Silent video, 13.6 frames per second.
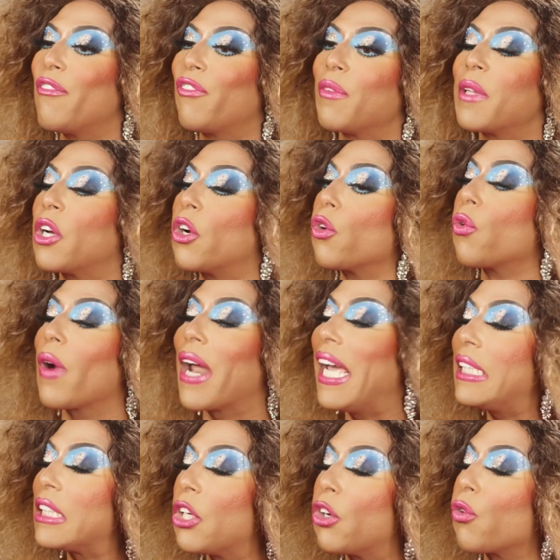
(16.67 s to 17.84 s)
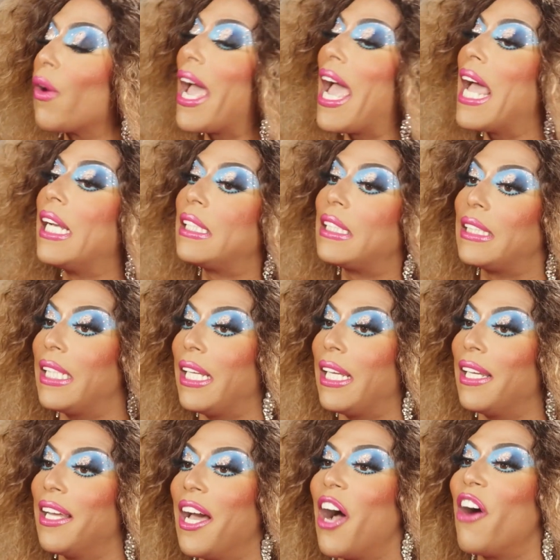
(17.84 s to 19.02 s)
am from the great grand
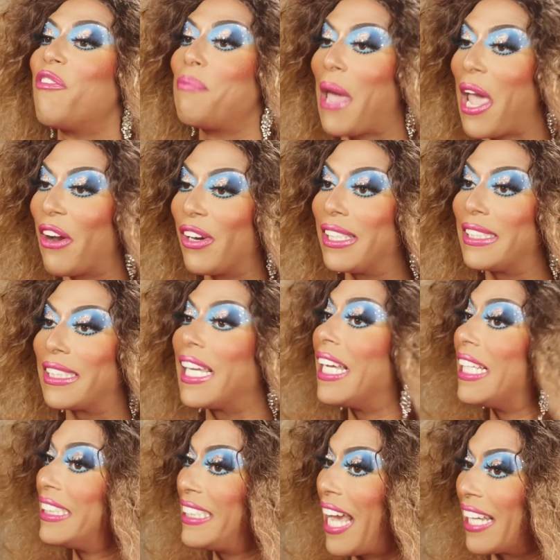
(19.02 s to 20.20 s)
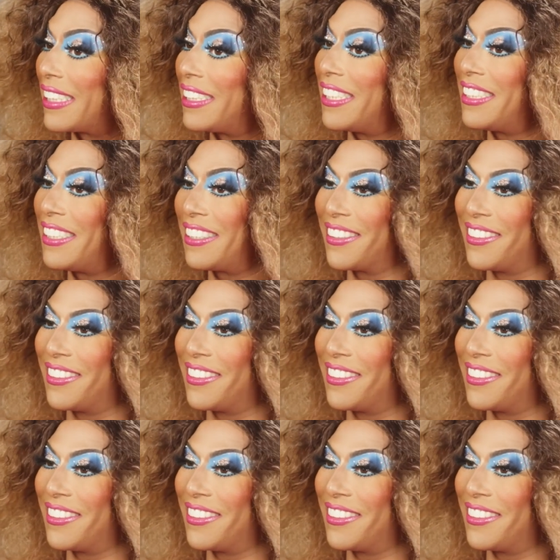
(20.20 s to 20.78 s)
city of Paris, Texas.